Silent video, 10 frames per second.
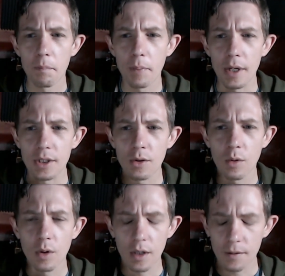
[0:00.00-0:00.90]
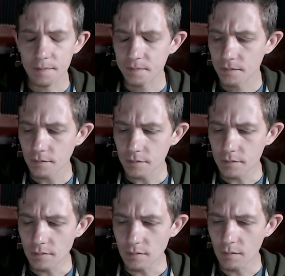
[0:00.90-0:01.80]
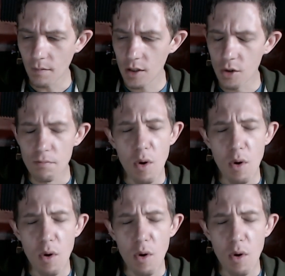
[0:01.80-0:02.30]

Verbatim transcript: But your, your